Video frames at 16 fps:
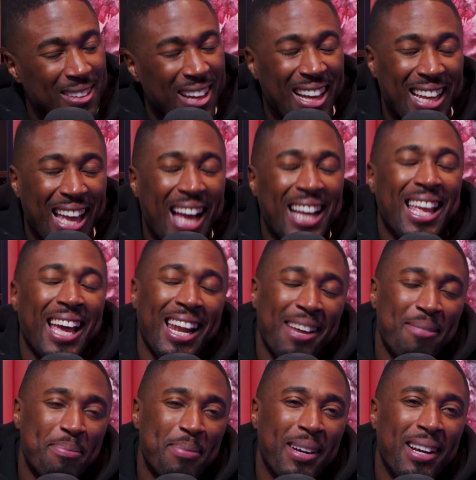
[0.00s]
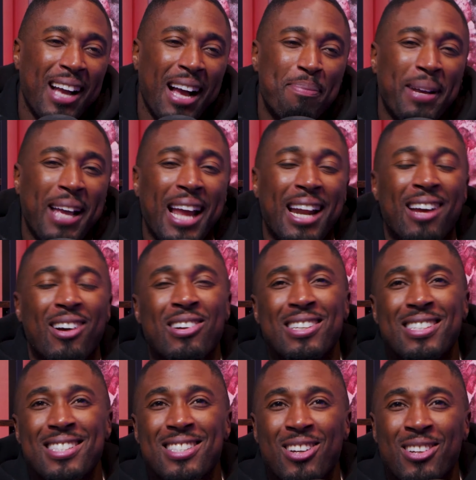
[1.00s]
I, I get I, it. I get it on a
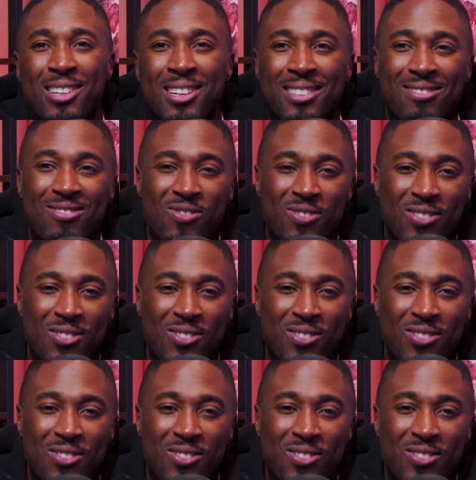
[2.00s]
on a.